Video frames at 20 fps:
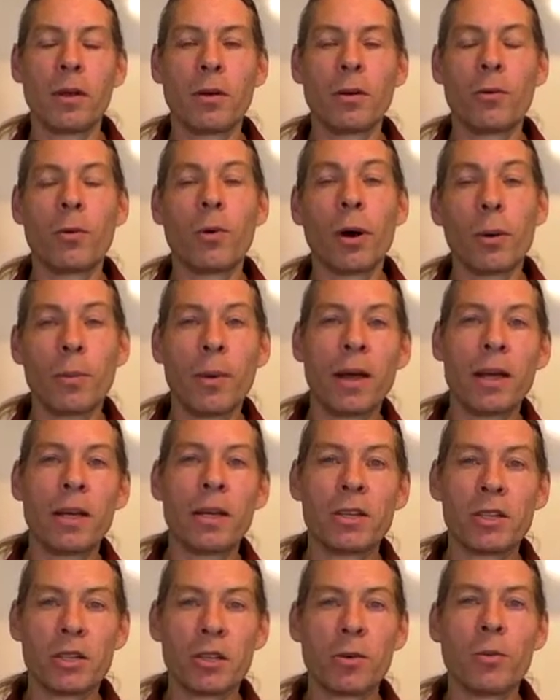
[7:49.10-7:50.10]
what my
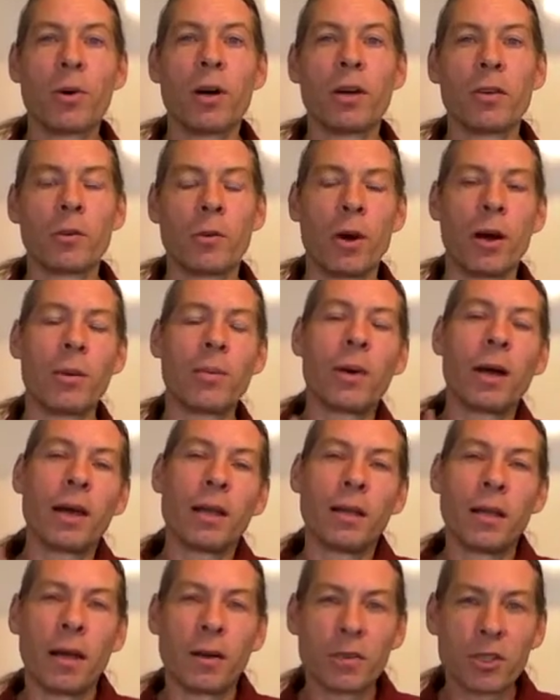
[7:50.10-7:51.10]
issue was, why my
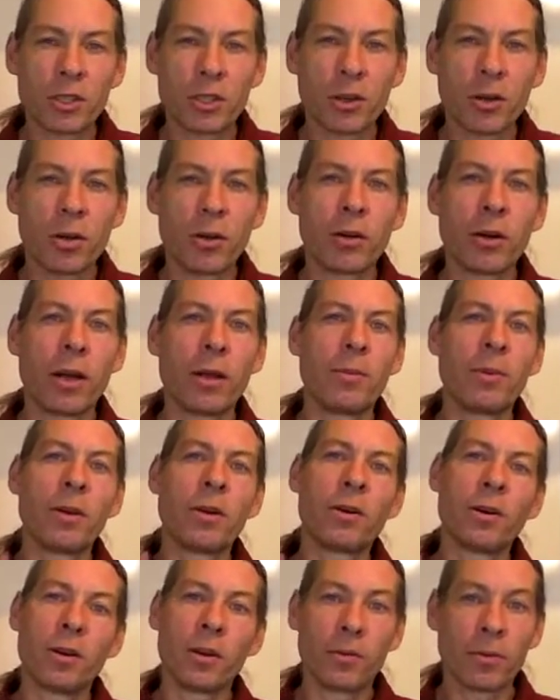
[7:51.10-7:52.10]
left shoulder had been
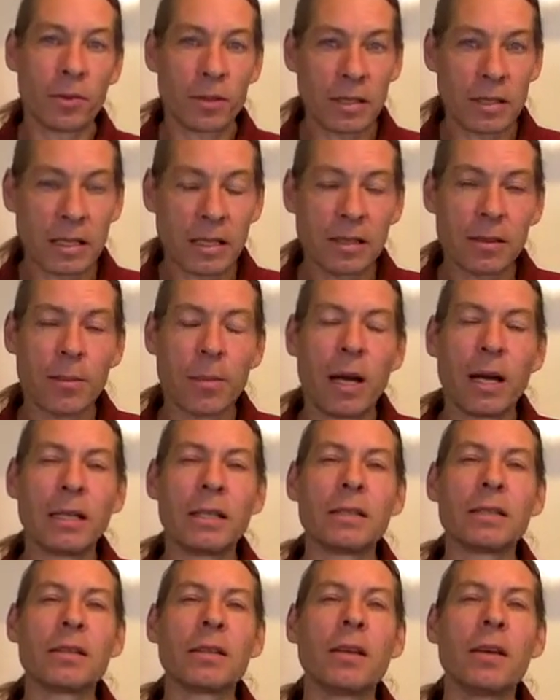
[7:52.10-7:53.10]
hurting for 6
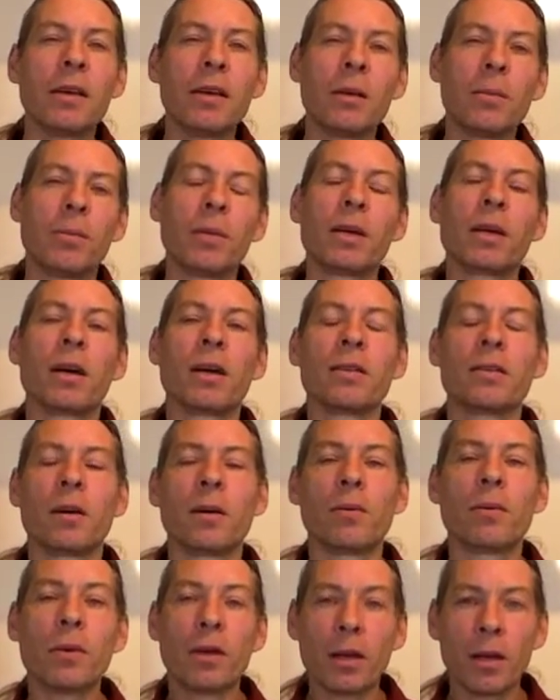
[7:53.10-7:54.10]
months because
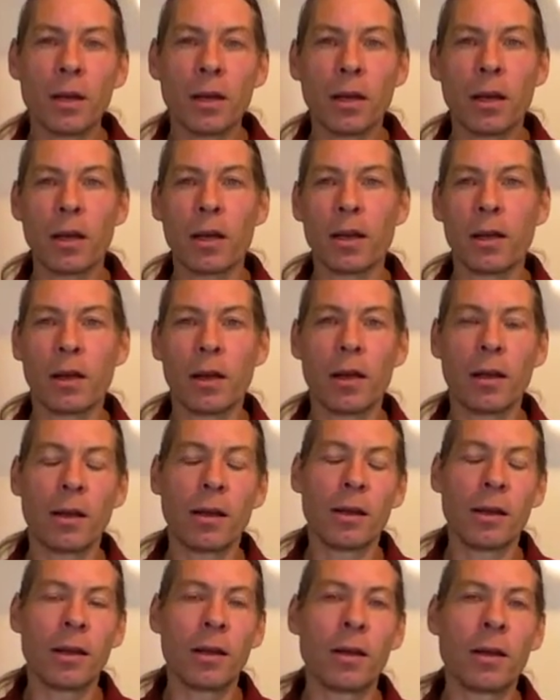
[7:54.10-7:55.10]
of an
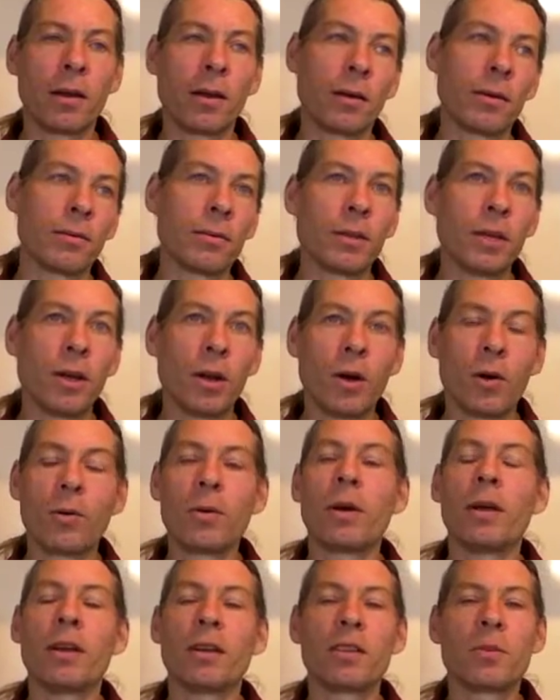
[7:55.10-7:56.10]

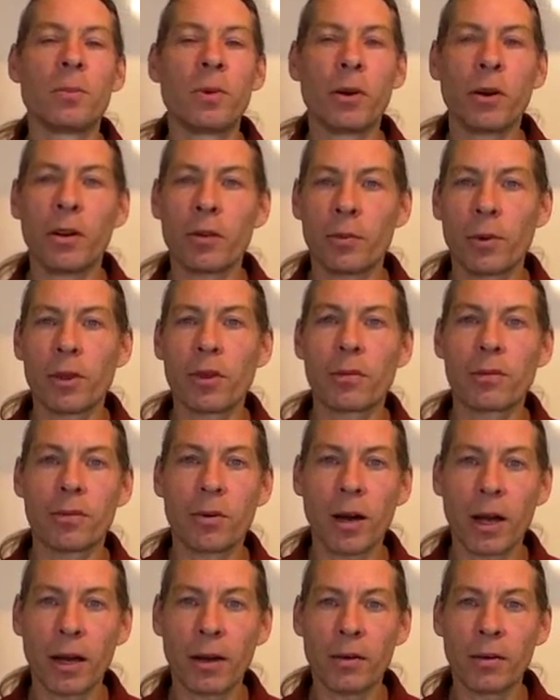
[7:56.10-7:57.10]
experience with a
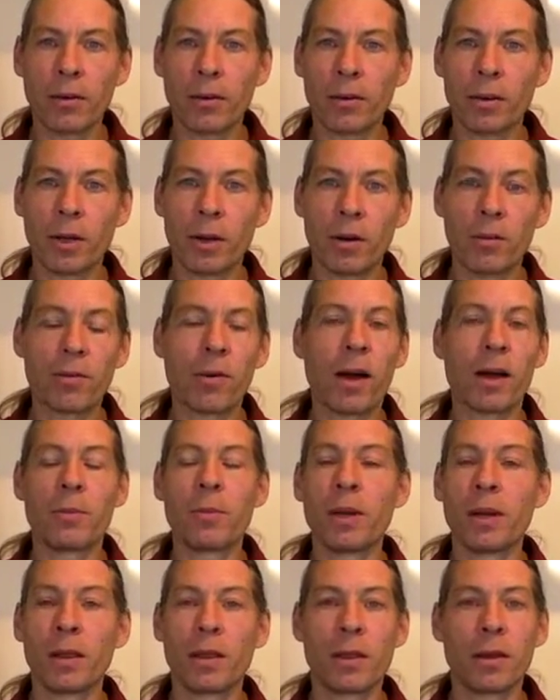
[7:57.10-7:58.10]
friend, you know,
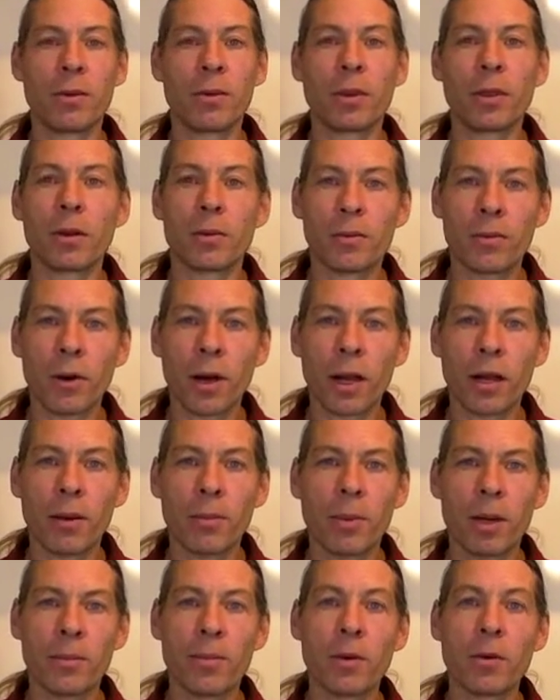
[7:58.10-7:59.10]
5-minute thing with a friend.
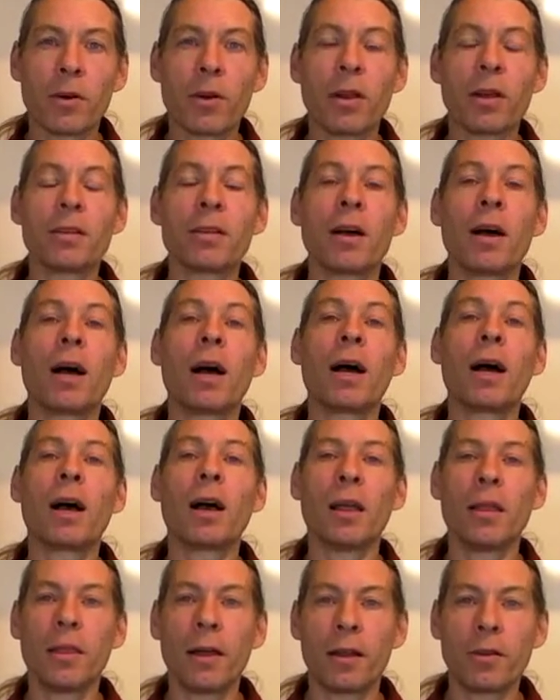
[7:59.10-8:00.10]
It made me realize,
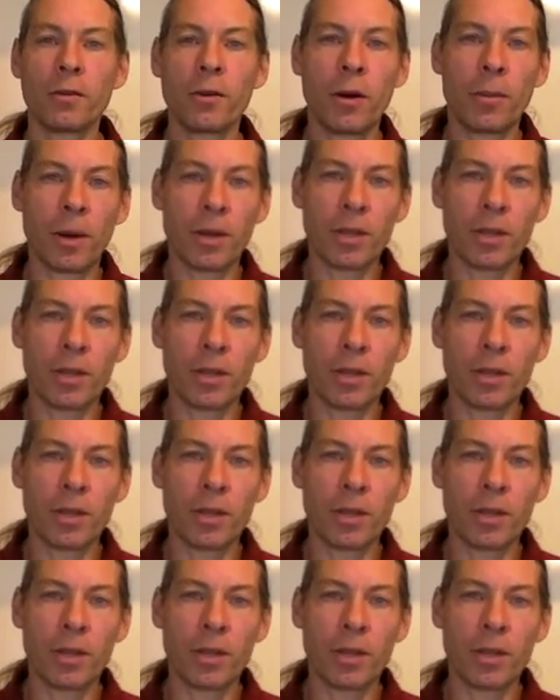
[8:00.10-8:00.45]
aha, that's why my